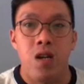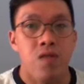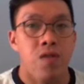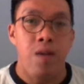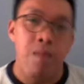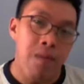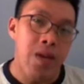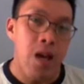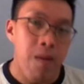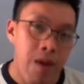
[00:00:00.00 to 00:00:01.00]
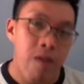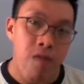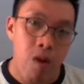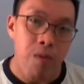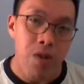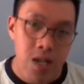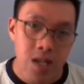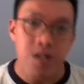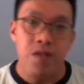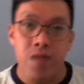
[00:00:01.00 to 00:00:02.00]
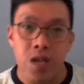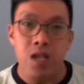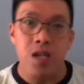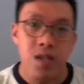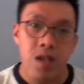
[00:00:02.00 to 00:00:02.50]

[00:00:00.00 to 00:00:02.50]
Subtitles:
You probably get a bit of computer accessories